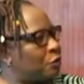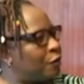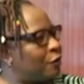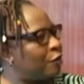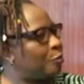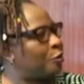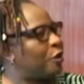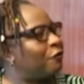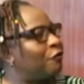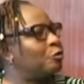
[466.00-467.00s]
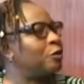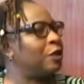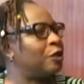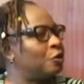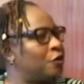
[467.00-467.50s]
to develop, you have to be
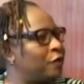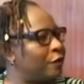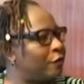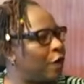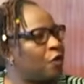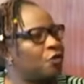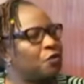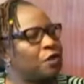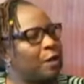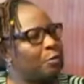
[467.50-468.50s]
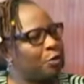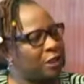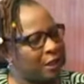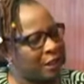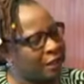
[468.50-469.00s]
inclusive. So they are
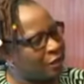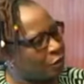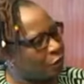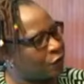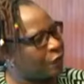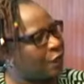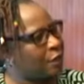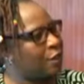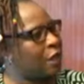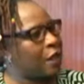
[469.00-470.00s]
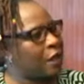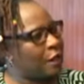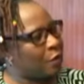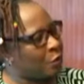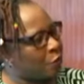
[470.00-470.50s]
putting in laws that
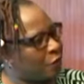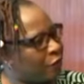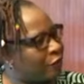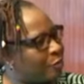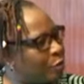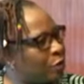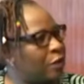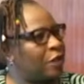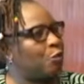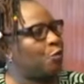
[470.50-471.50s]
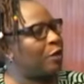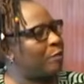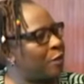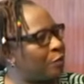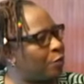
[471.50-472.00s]
include everybody. The
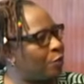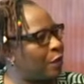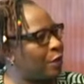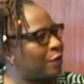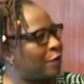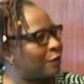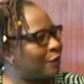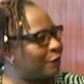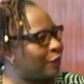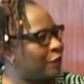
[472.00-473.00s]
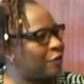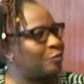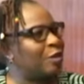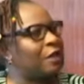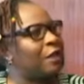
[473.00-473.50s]
women who are
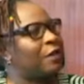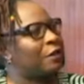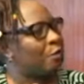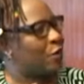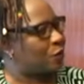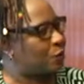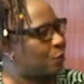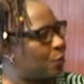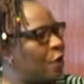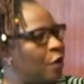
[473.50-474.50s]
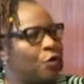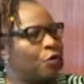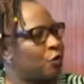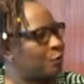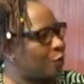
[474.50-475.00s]
disadvantaged, but they are the ones who
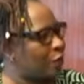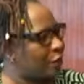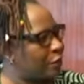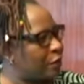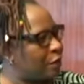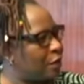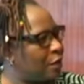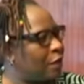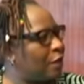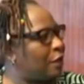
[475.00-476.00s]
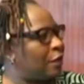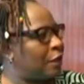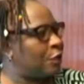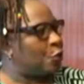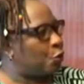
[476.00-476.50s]
cross borders, and
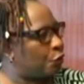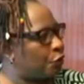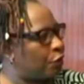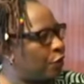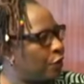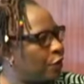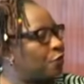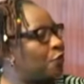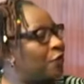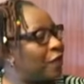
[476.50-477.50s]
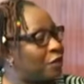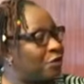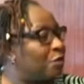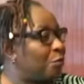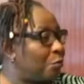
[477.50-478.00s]
the youth. So that,
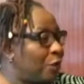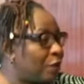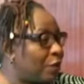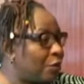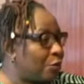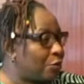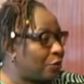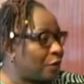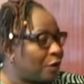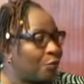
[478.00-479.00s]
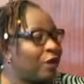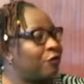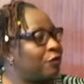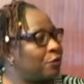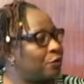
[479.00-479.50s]
you know, with the youth, we
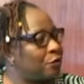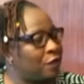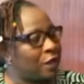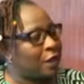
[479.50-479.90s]
have to use